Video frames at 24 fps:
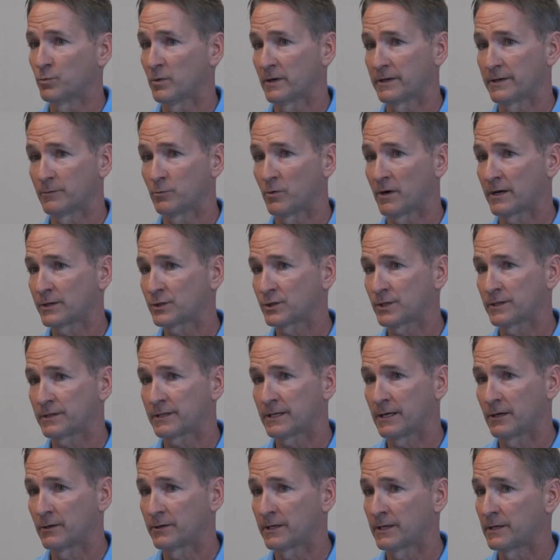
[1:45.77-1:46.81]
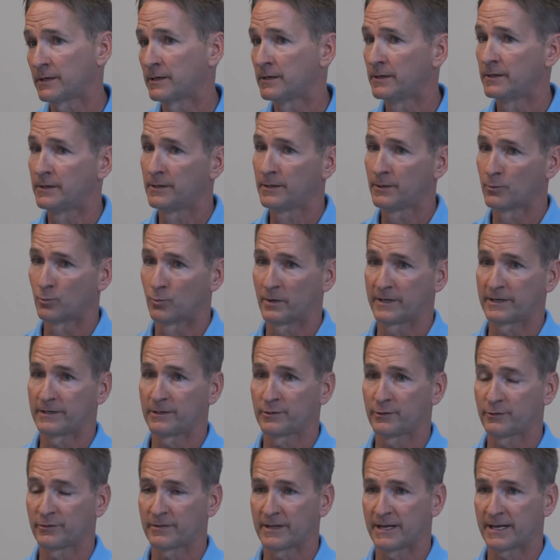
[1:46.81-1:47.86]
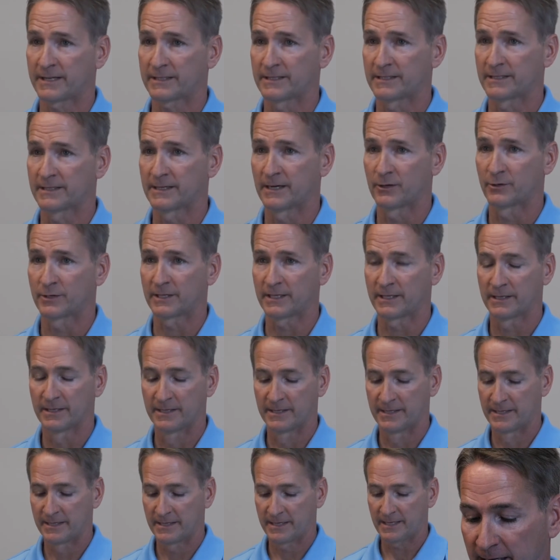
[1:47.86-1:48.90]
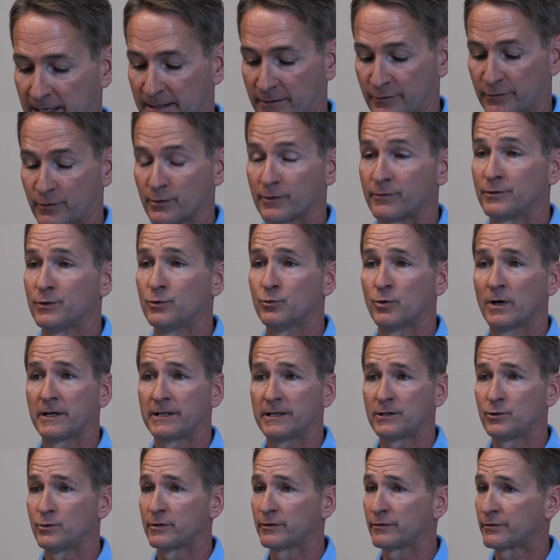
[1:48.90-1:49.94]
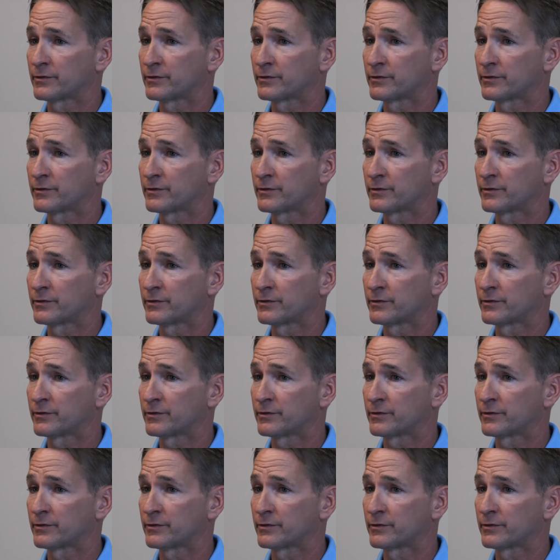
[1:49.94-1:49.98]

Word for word: one in Waukesha County, one in Ozaukee County. And so if you run into